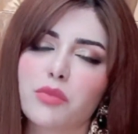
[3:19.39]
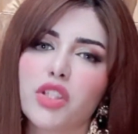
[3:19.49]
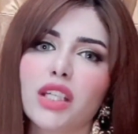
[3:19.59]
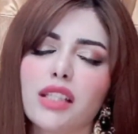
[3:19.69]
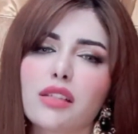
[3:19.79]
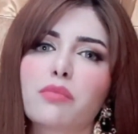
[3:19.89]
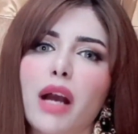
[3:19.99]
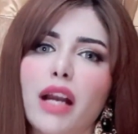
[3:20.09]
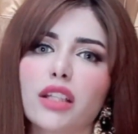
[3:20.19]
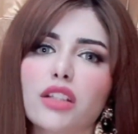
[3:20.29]
She gets
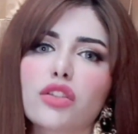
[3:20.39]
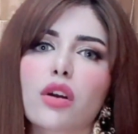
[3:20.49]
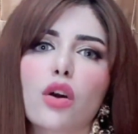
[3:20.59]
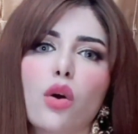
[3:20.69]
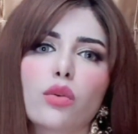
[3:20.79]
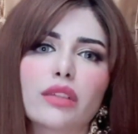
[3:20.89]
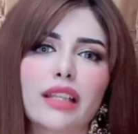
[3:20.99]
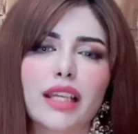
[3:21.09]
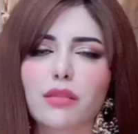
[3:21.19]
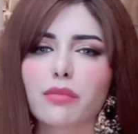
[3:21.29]
back into her own
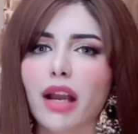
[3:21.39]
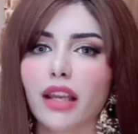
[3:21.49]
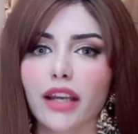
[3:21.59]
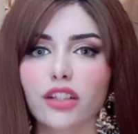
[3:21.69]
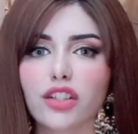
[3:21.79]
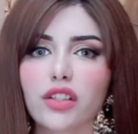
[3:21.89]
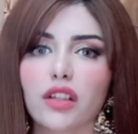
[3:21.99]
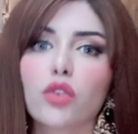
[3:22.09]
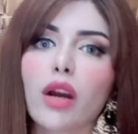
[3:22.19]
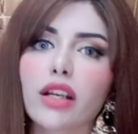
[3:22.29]
laid-back energy
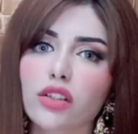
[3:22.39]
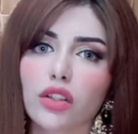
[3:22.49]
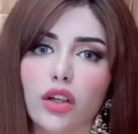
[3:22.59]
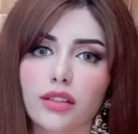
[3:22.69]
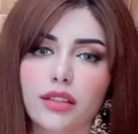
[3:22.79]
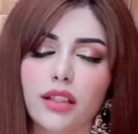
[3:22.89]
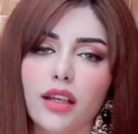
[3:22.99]
quite a lot.